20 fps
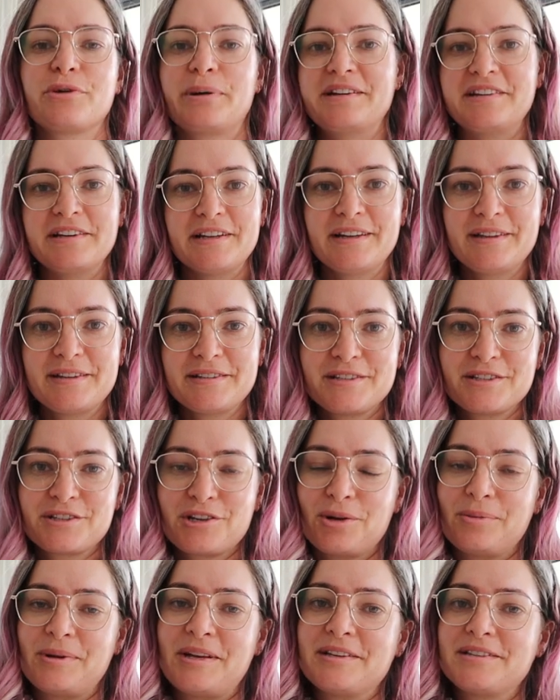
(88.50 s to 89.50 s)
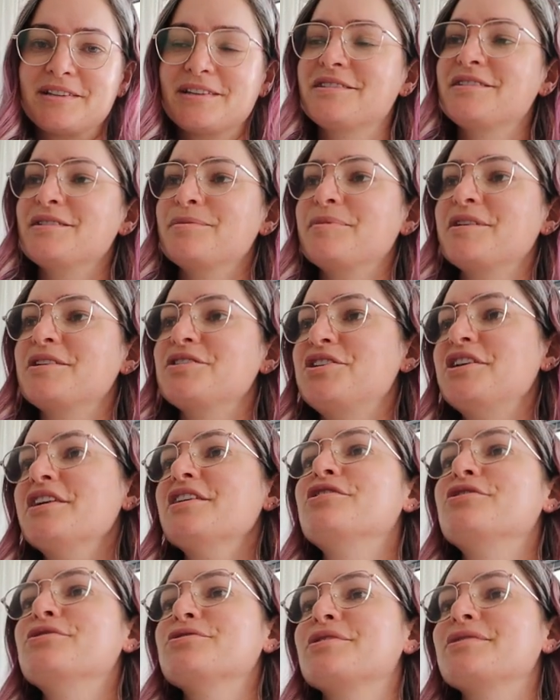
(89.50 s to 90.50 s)
So ideally, this is gonna be a system that she
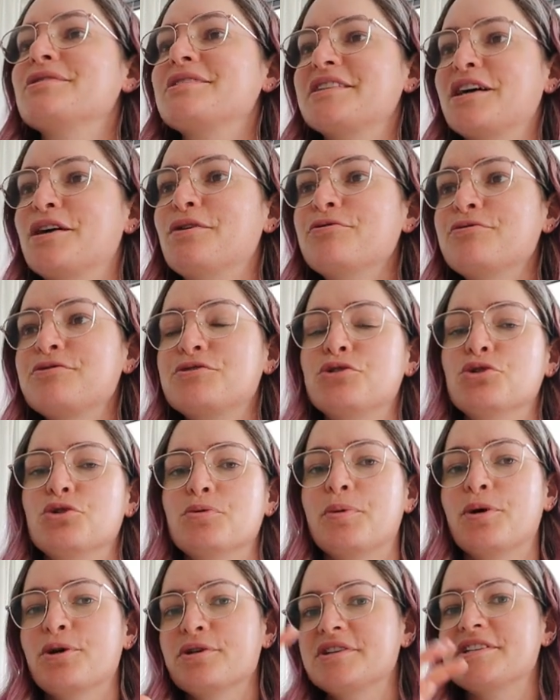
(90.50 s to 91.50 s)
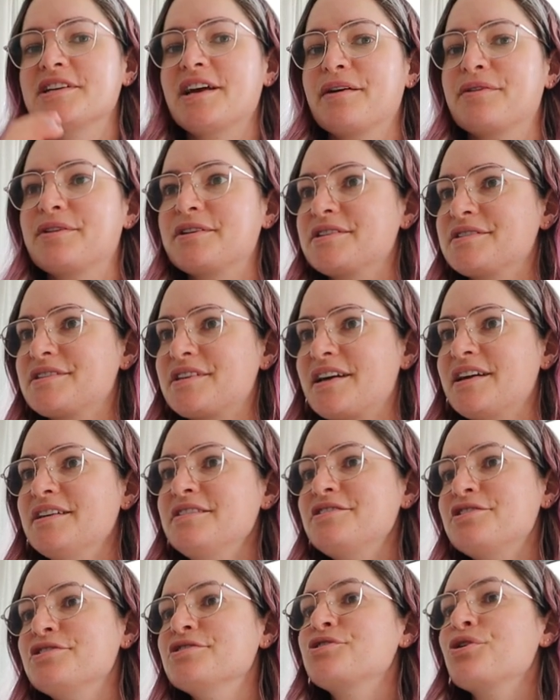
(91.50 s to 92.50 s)
can use herself to put together
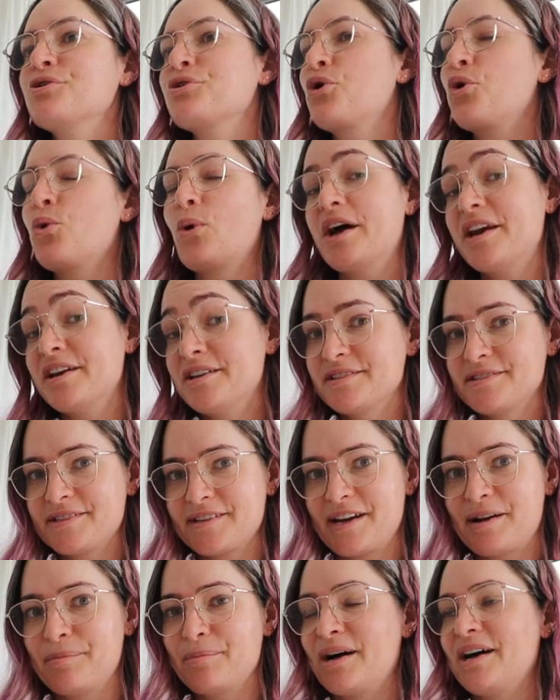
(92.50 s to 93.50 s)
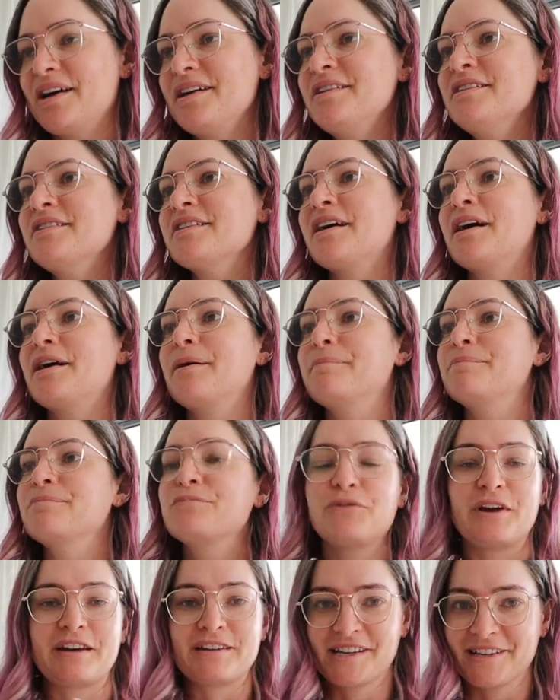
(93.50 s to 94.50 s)
designs. She's got quite a design mind, um,
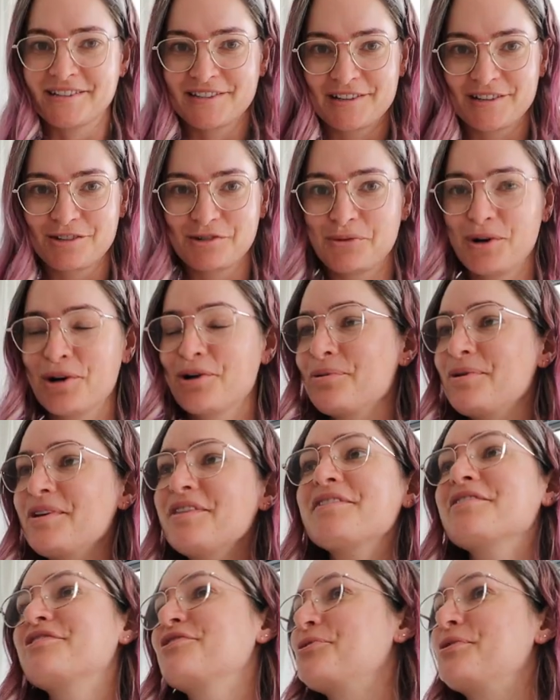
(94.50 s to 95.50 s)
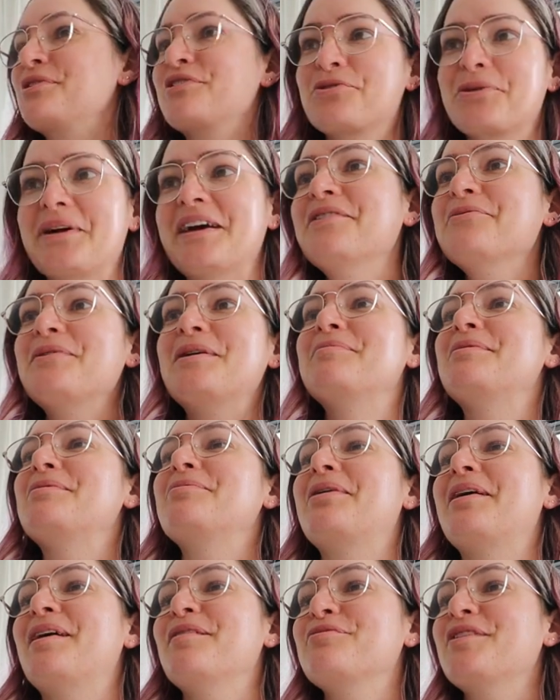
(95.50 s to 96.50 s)
fantastic to work with. It's always great when
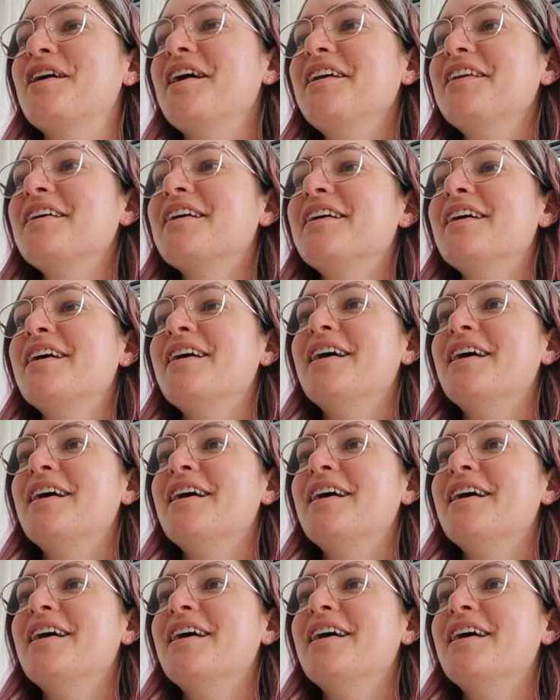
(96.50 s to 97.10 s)
people have that.